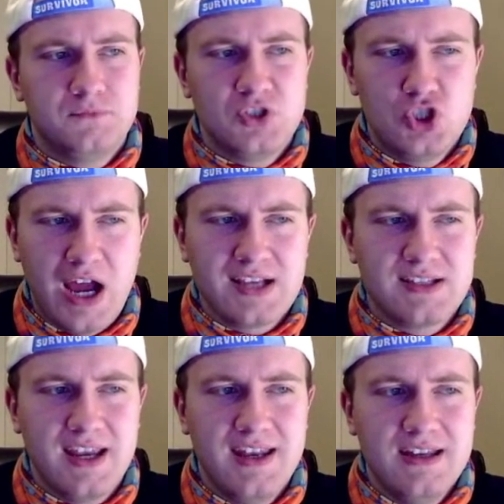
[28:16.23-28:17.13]

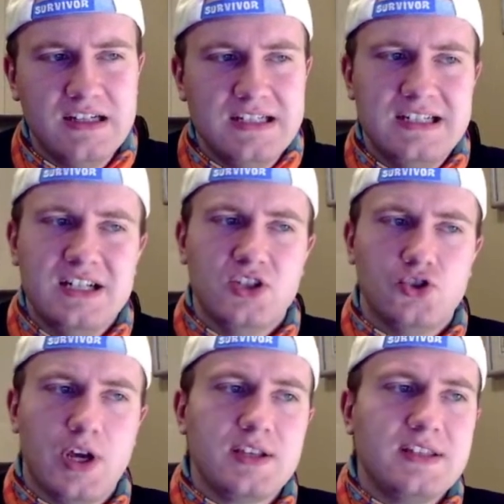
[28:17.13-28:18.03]
Justin,
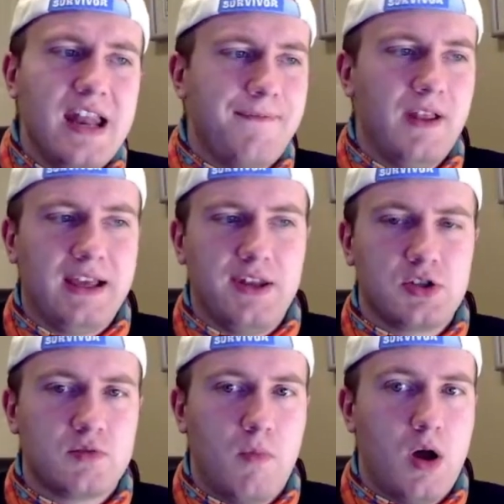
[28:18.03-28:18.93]
I feel like had the
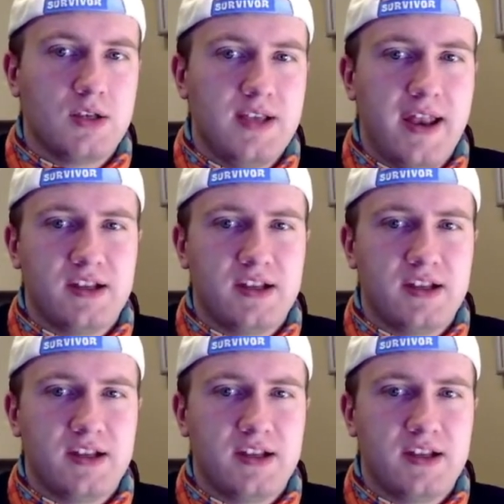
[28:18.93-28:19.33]
smallest edit,